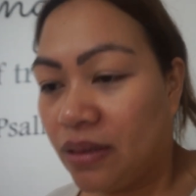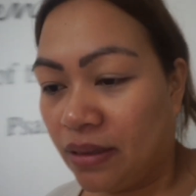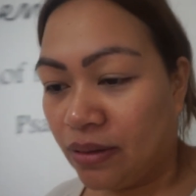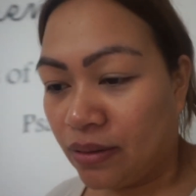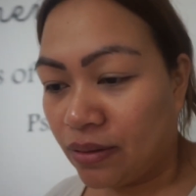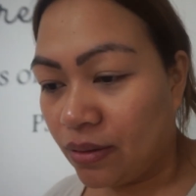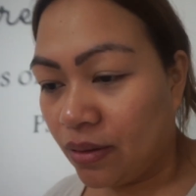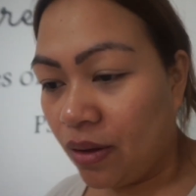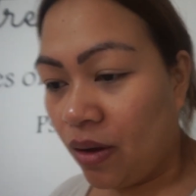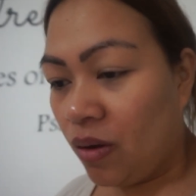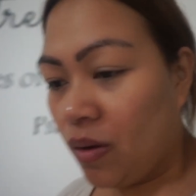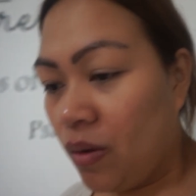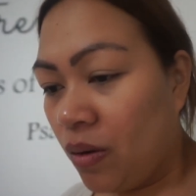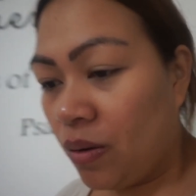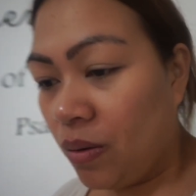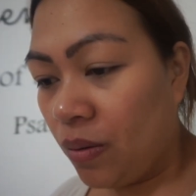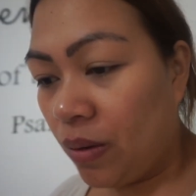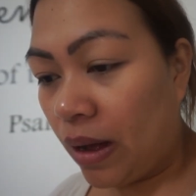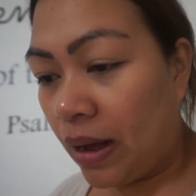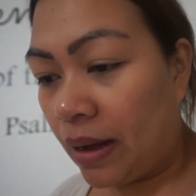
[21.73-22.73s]

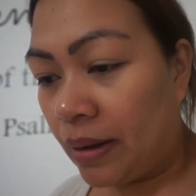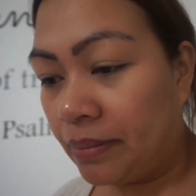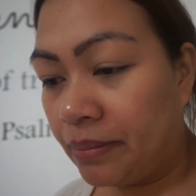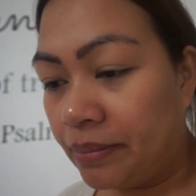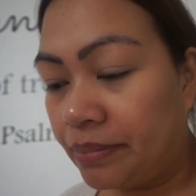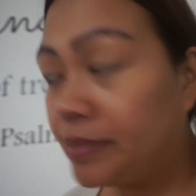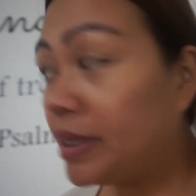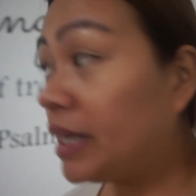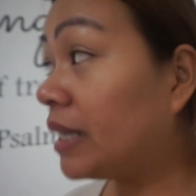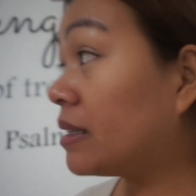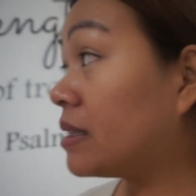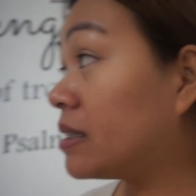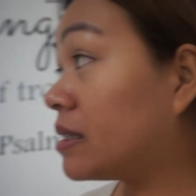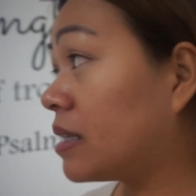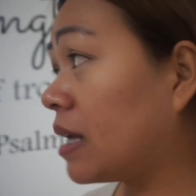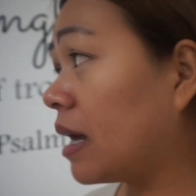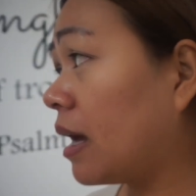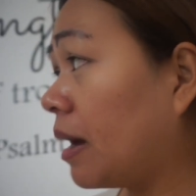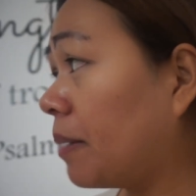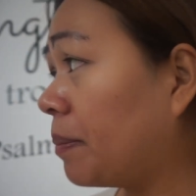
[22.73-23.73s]
No,
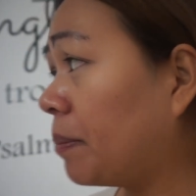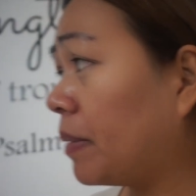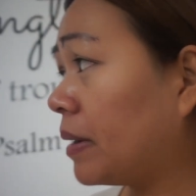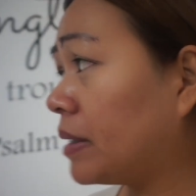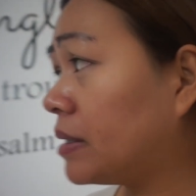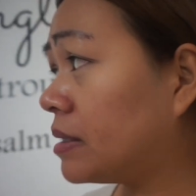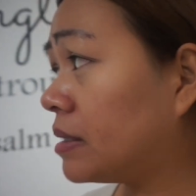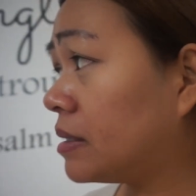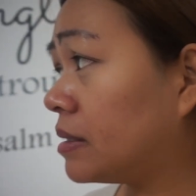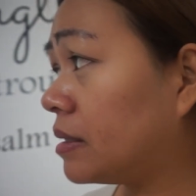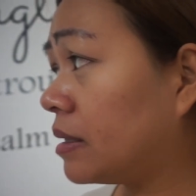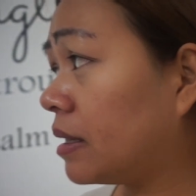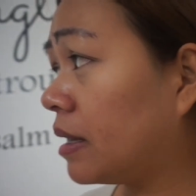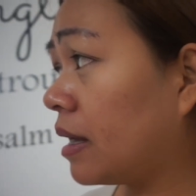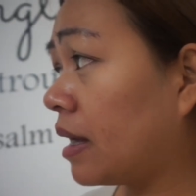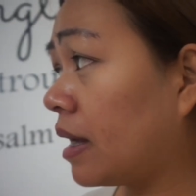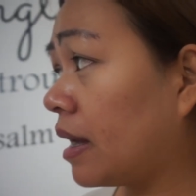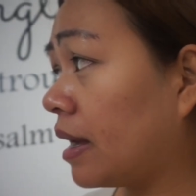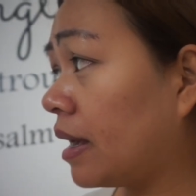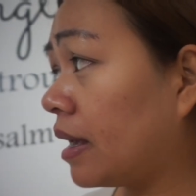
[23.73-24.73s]
it's 9:30,
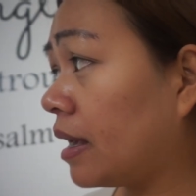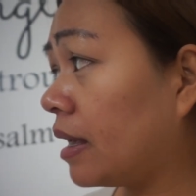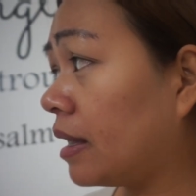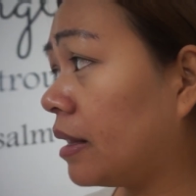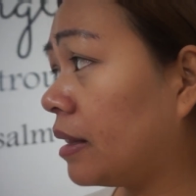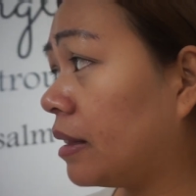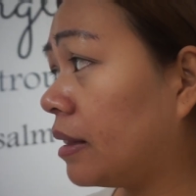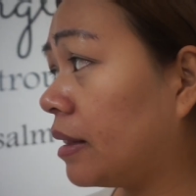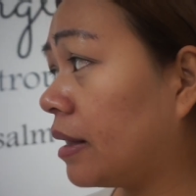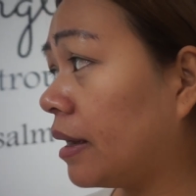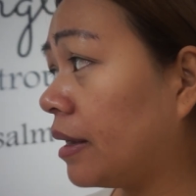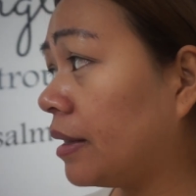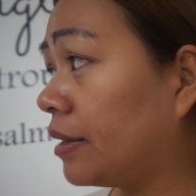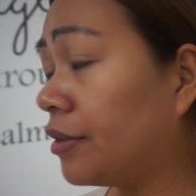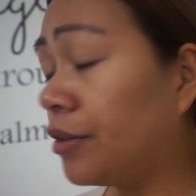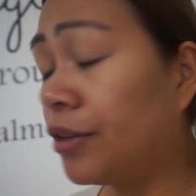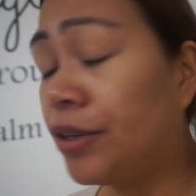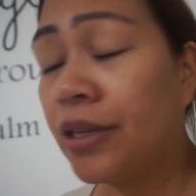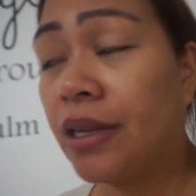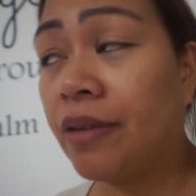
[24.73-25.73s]

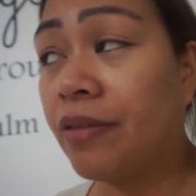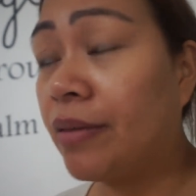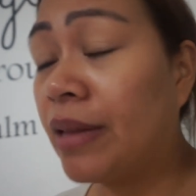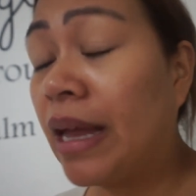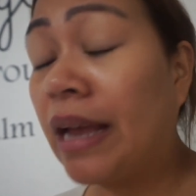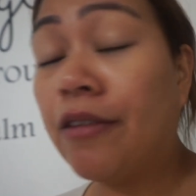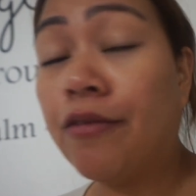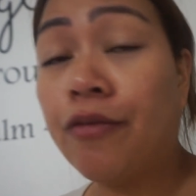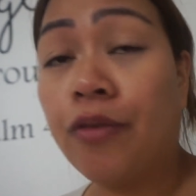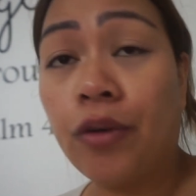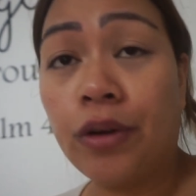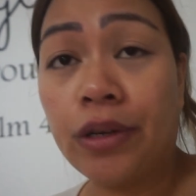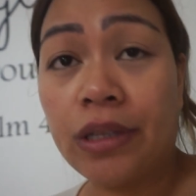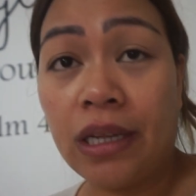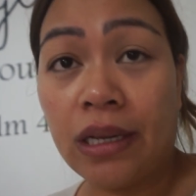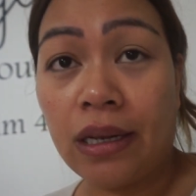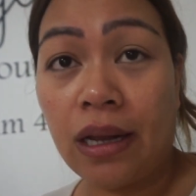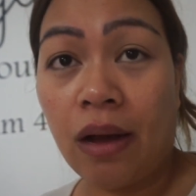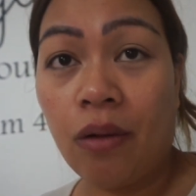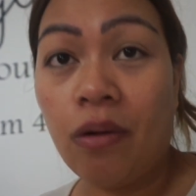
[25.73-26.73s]

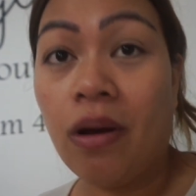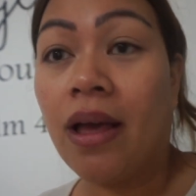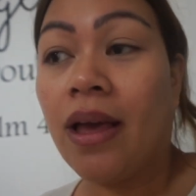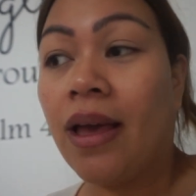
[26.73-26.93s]
9:40 now,